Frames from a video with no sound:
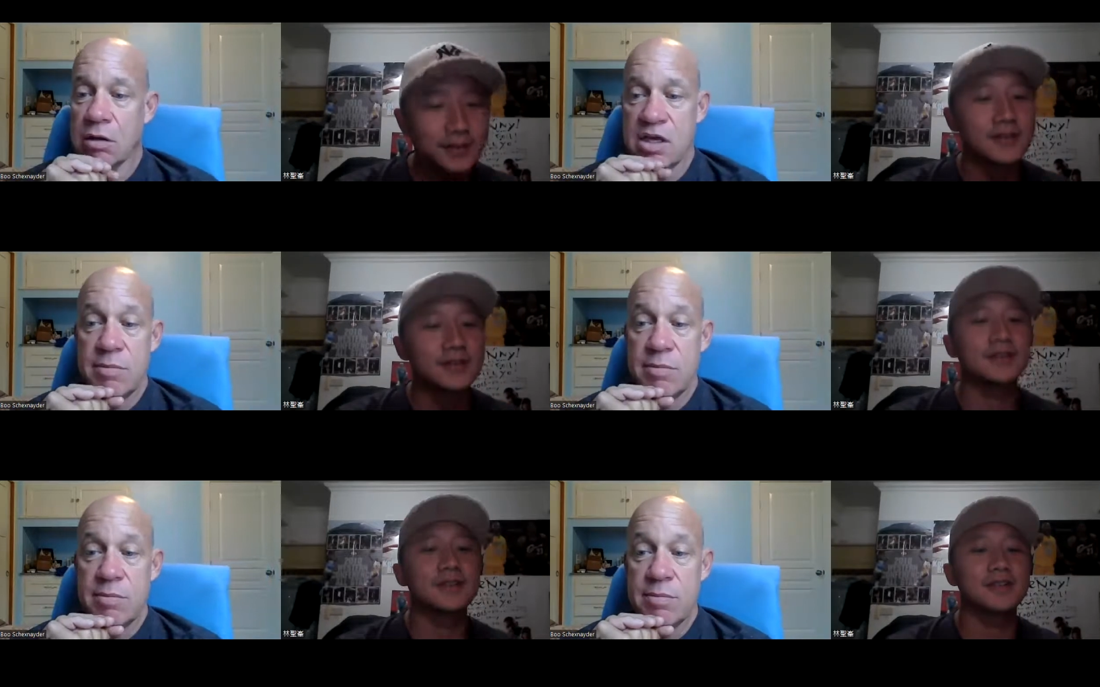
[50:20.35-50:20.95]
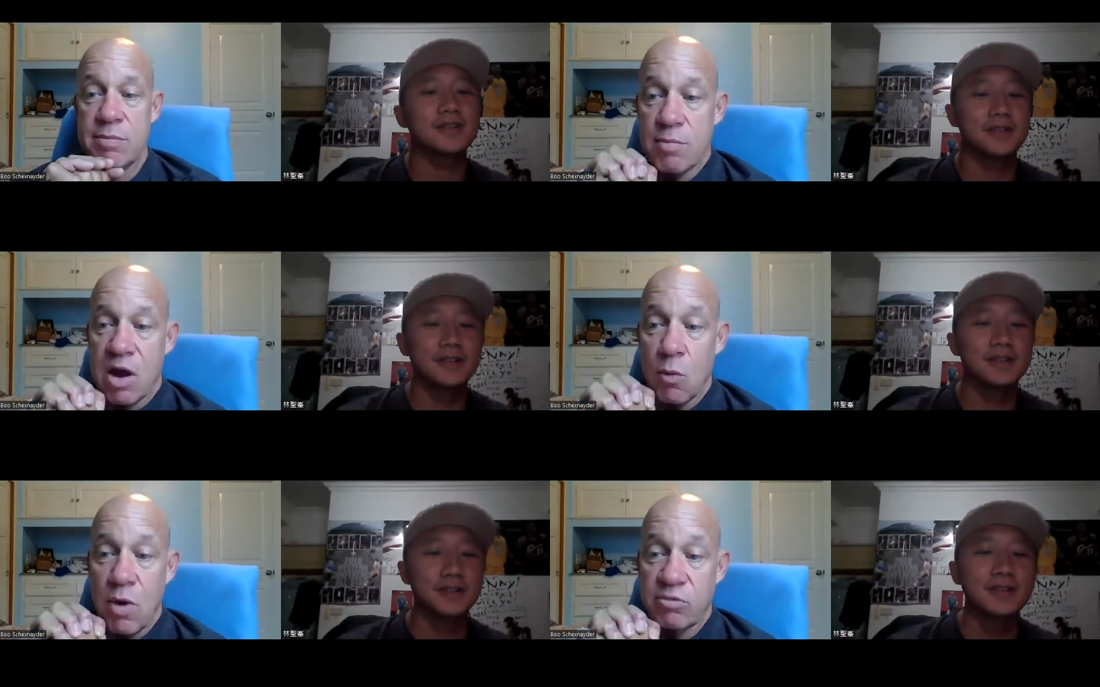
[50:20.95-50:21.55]
Speaker 1: email me through
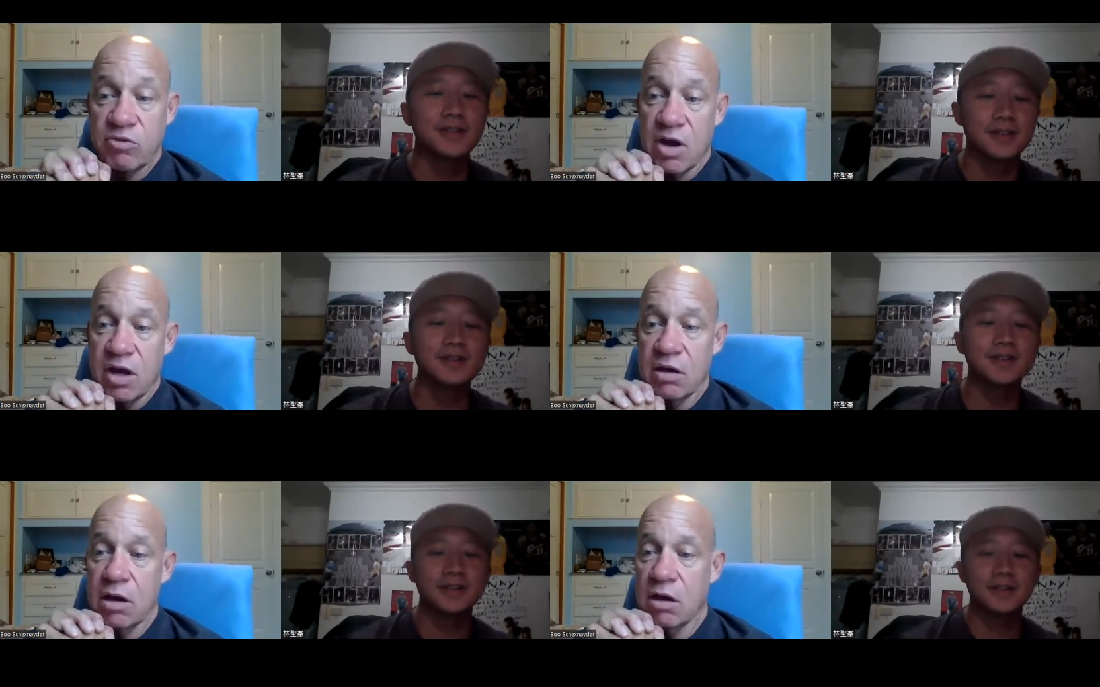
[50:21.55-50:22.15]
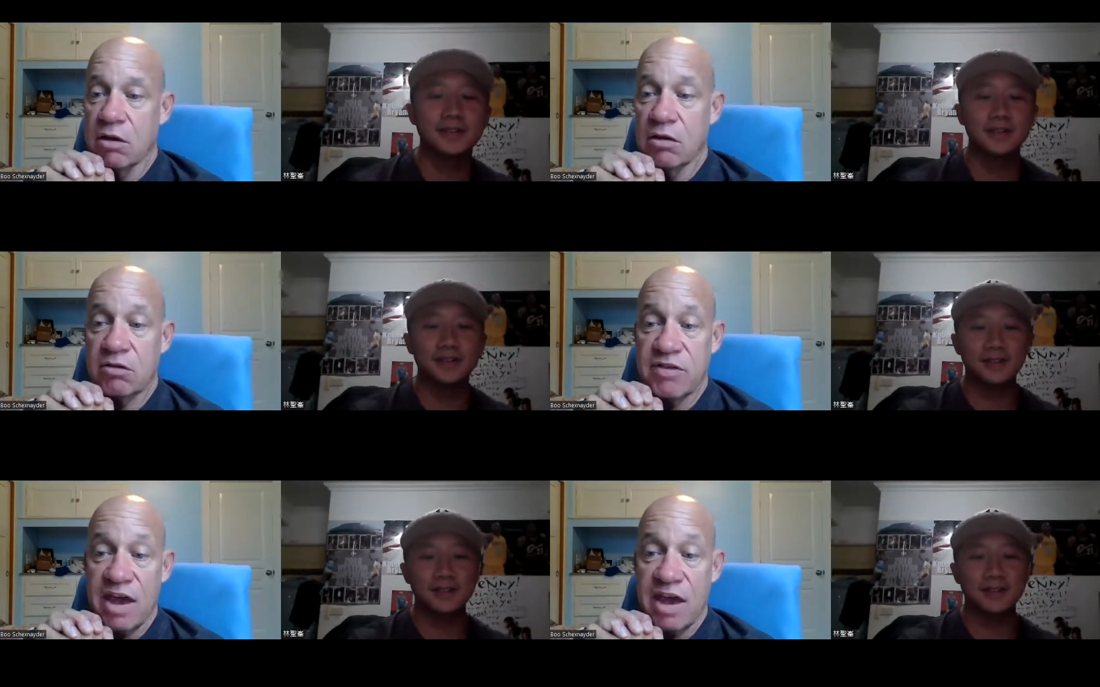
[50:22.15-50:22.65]
my website, uh,